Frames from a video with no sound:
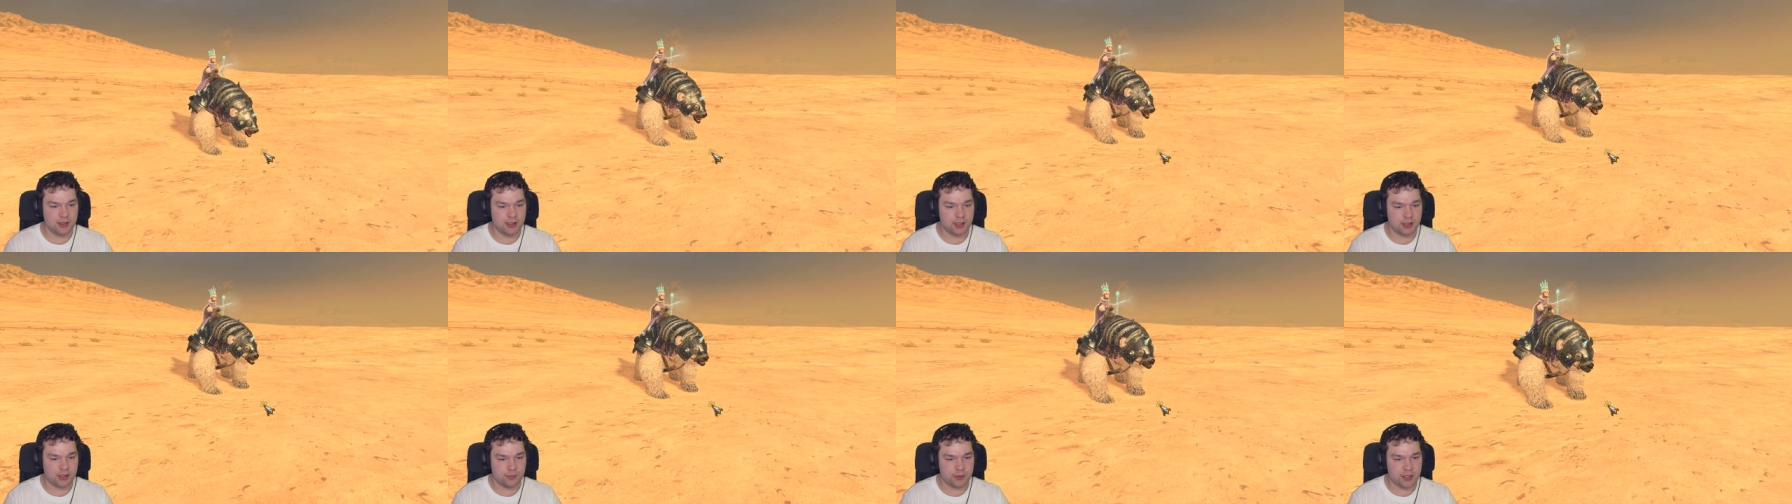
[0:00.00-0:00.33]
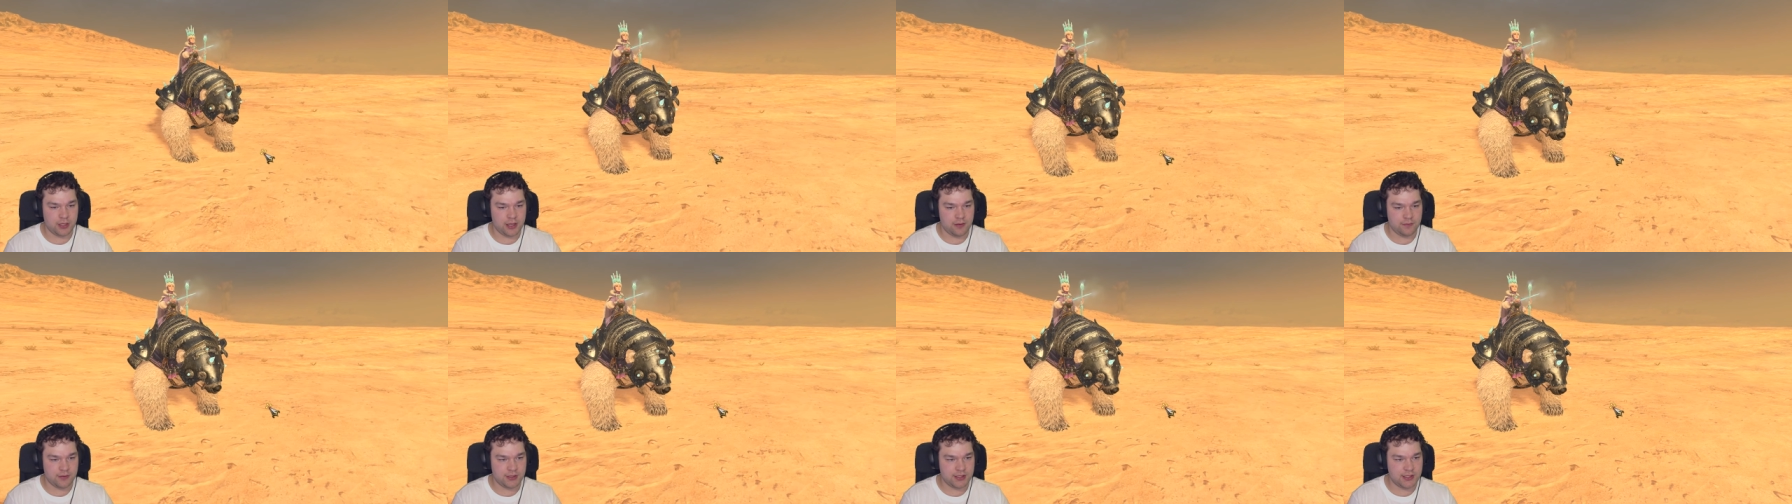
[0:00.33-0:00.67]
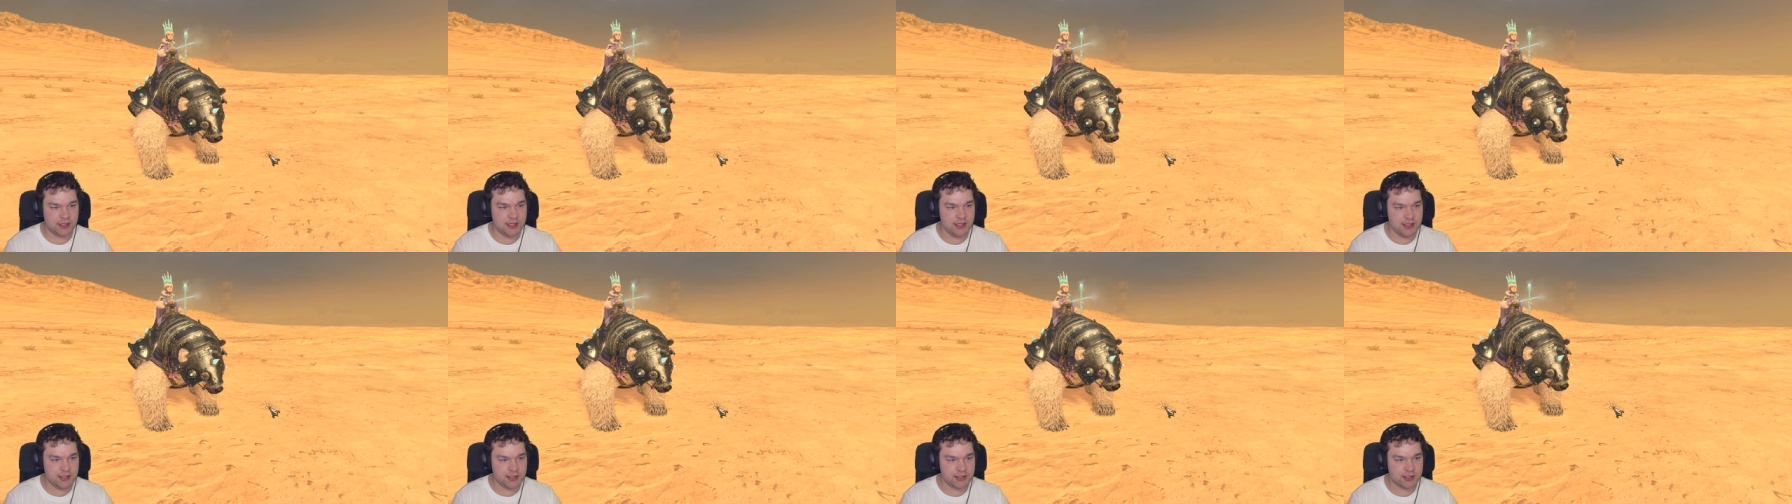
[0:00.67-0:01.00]
And here we have
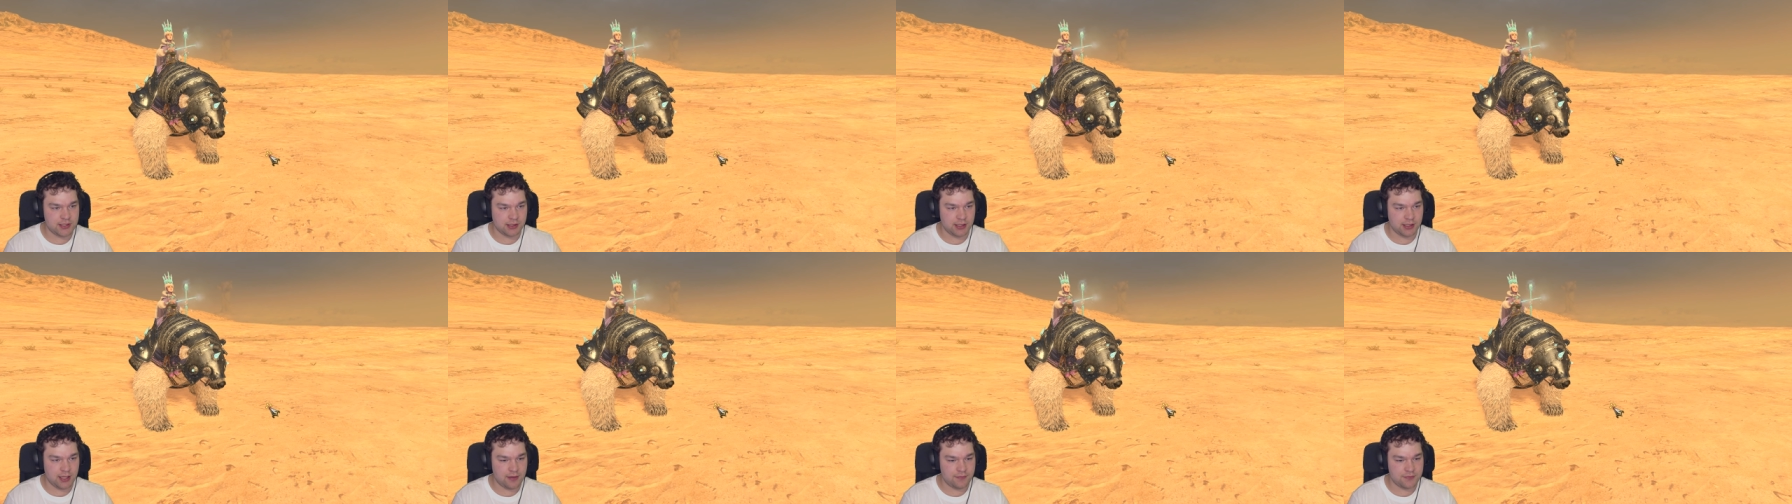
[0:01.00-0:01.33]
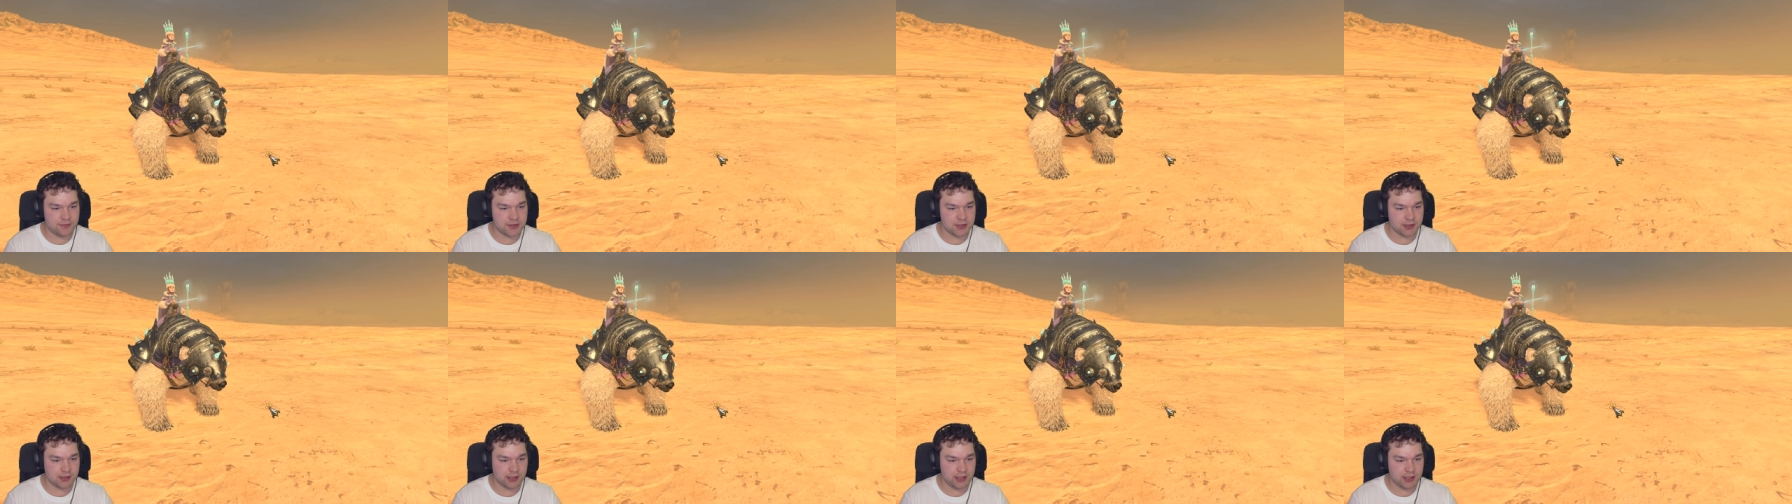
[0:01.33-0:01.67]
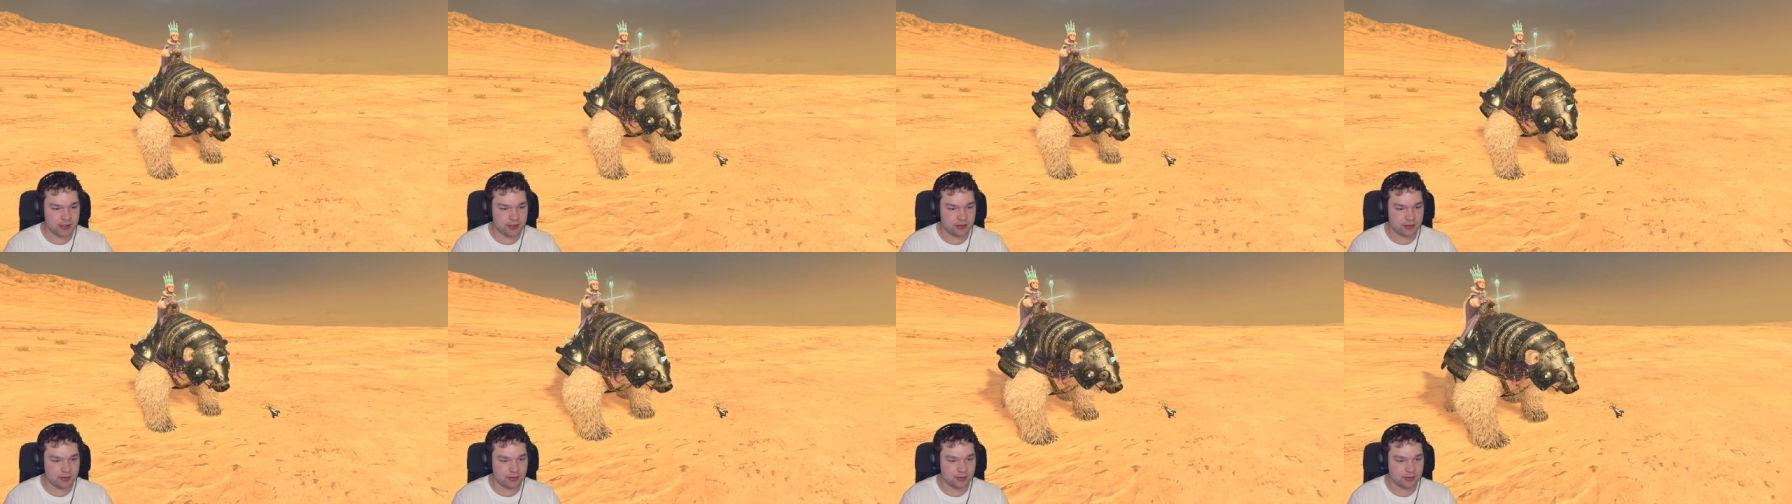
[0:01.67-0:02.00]
Kislev's
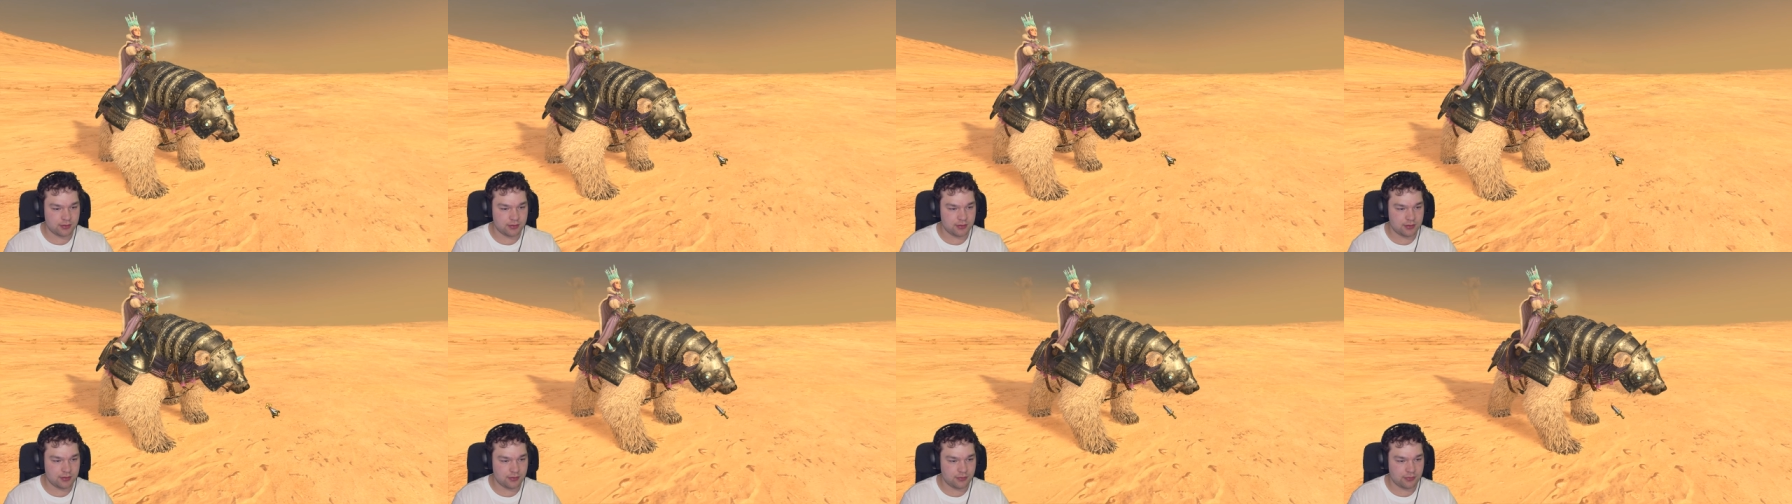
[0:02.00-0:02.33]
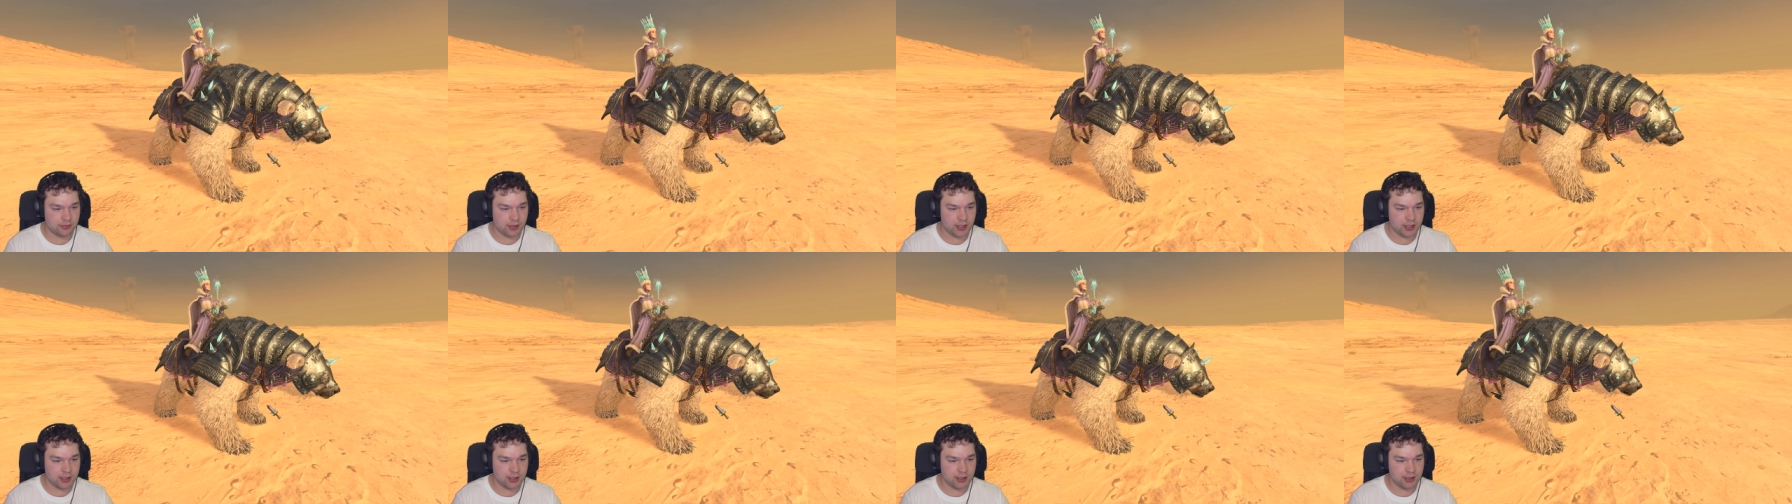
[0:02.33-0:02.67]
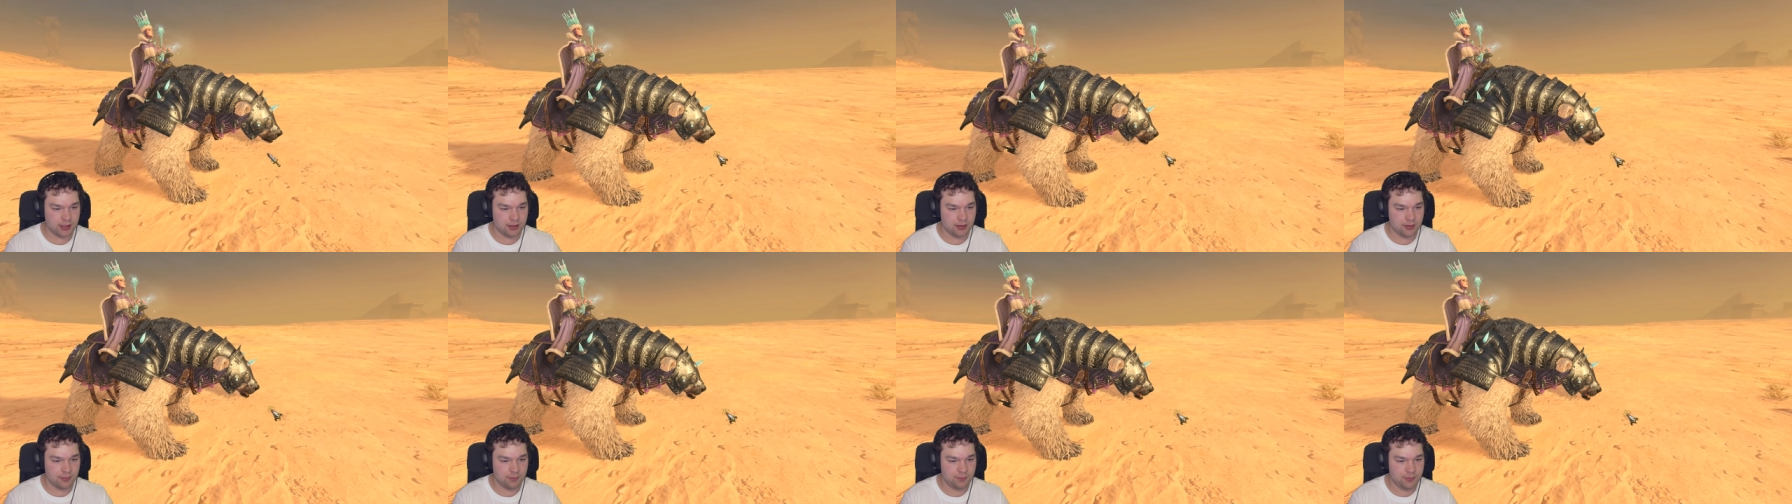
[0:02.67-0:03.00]
leader
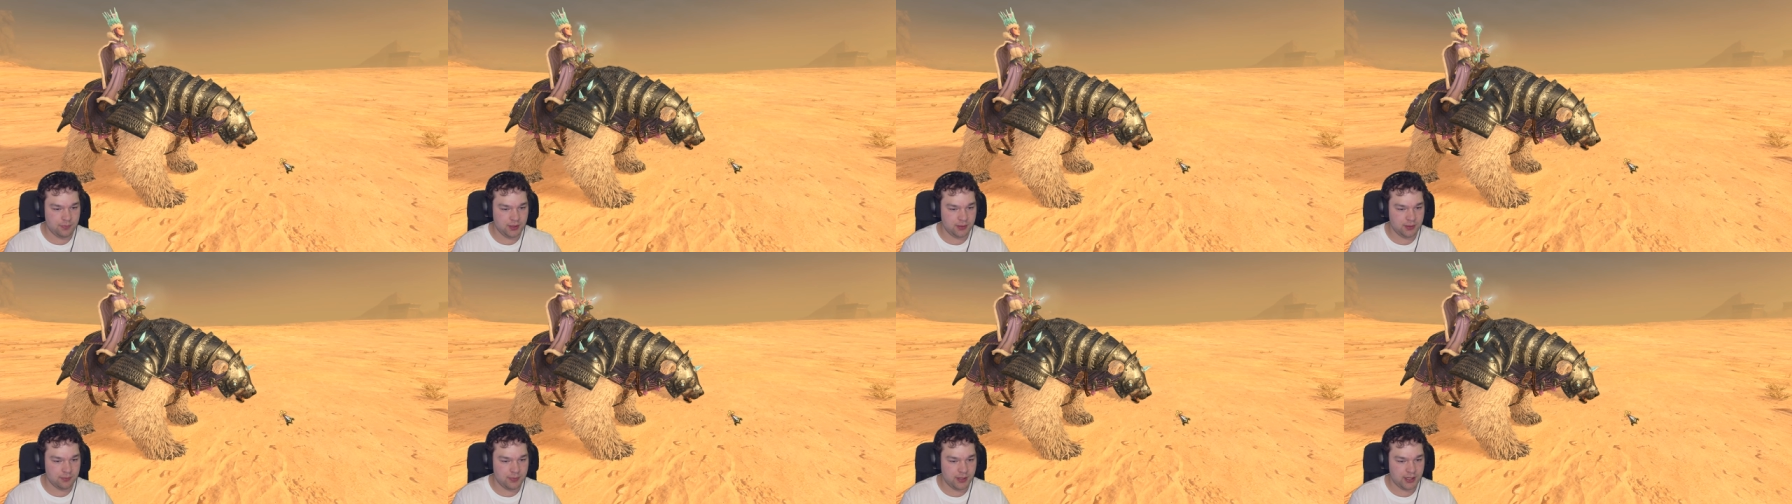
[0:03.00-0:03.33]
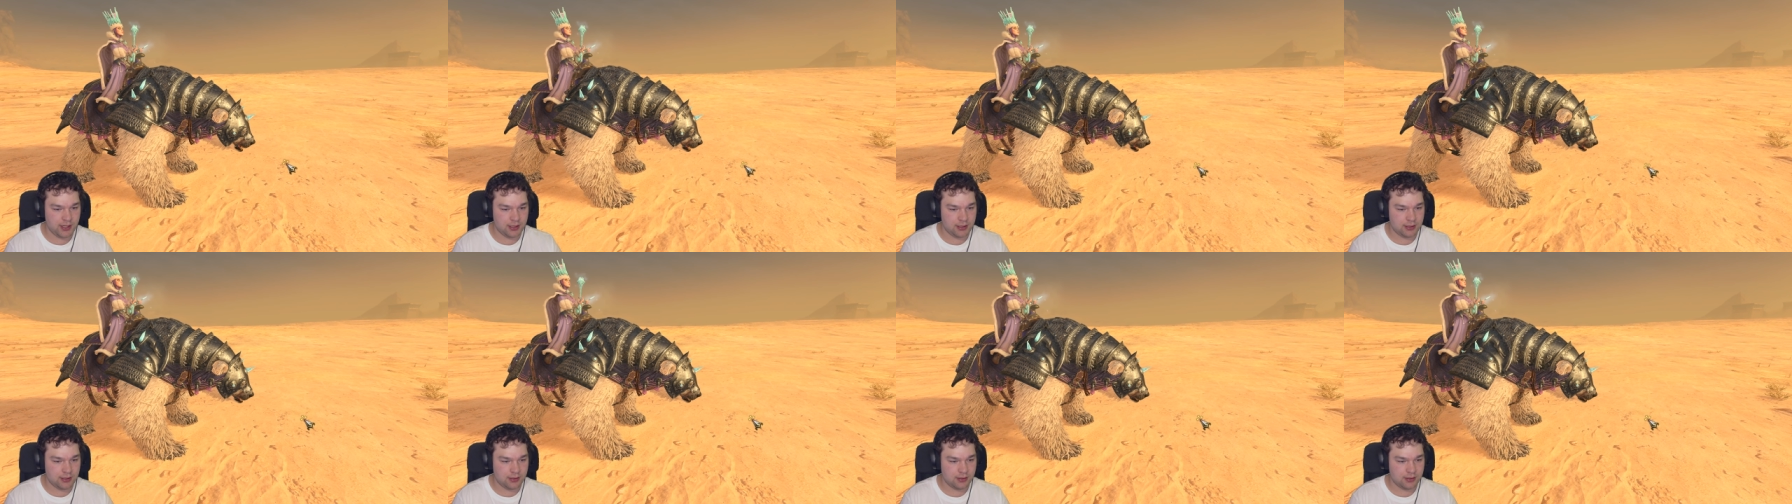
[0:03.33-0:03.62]
riding a big bear.